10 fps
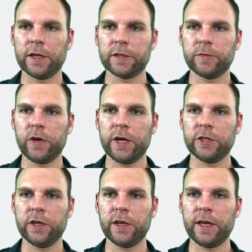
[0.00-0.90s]
an
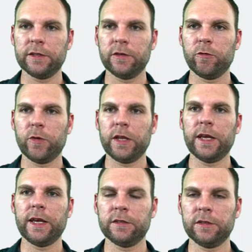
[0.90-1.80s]
expiration date. So everybody
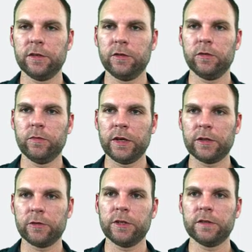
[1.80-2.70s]
has to make
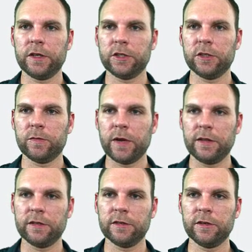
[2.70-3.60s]
their reservations by
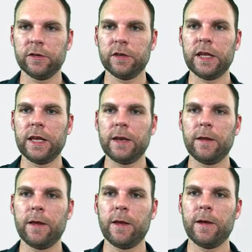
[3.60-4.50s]
this certain date.
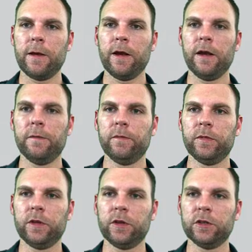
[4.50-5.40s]

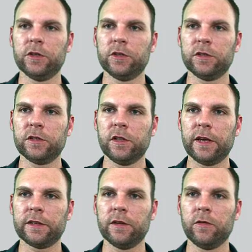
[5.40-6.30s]
You can
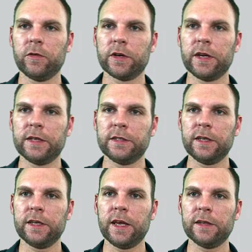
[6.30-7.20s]
select an organizing
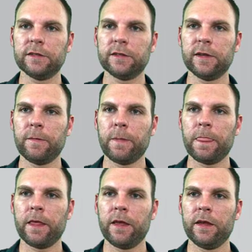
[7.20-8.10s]
guest.
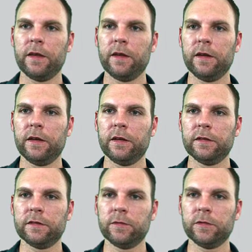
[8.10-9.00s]

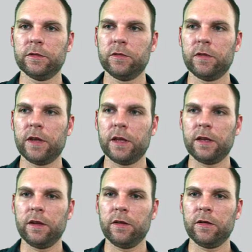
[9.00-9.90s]
So we'll do that
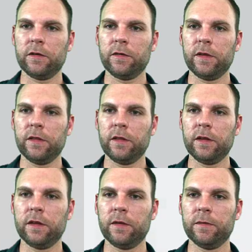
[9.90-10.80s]
here, and
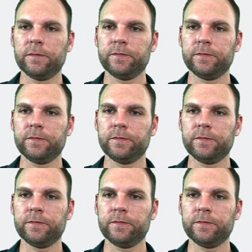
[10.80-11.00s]
then